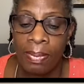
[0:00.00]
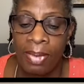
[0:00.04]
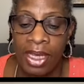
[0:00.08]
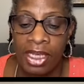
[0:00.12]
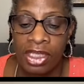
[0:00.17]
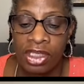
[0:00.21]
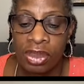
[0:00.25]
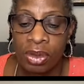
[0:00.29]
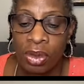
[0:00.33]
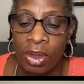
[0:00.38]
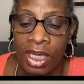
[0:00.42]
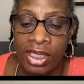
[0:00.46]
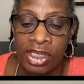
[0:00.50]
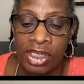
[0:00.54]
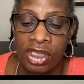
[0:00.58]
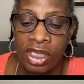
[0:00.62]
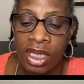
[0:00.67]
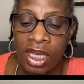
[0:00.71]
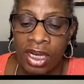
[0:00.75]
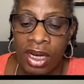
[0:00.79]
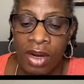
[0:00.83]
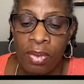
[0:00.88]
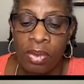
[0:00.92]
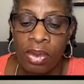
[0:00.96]
okay. make sure I
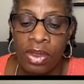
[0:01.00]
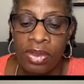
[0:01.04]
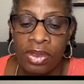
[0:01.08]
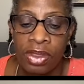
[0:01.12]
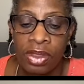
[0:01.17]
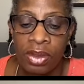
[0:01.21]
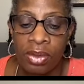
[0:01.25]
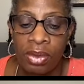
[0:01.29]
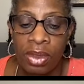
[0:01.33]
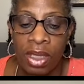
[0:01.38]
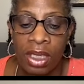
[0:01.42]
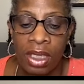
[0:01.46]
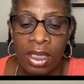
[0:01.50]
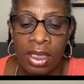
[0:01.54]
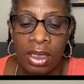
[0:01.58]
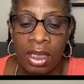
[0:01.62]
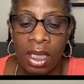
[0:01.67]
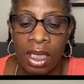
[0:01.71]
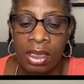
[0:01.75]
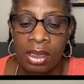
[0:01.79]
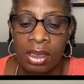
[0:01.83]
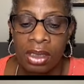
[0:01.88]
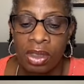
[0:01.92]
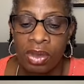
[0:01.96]
share that with you. And,
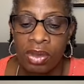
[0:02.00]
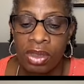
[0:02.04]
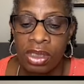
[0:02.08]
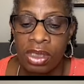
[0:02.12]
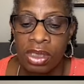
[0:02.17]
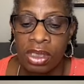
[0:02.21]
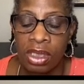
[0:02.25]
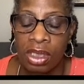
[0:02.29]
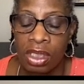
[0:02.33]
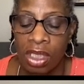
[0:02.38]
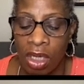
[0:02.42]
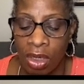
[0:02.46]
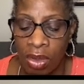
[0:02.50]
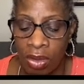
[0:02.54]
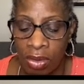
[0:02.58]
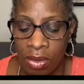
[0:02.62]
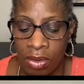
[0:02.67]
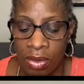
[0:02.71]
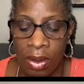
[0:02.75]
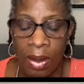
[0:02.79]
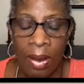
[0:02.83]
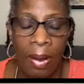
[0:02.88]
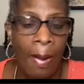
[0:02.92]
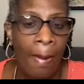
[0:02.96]
and so Please do. Go.
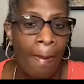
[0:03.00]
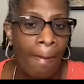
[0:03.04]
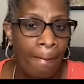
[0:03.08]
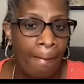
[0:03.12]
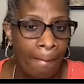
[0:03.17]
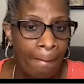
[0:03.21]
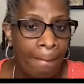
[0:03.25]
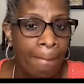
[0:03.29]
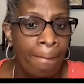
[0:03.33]
Because